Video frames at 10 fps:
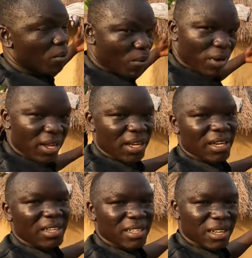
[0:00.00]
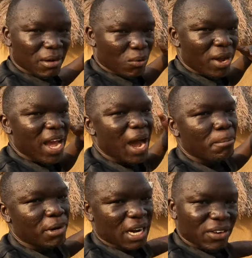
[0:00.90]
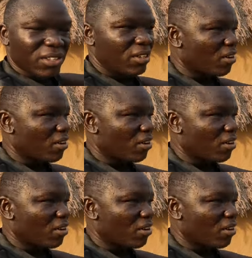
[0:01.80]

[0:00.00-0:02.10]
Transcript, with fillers: we we are proud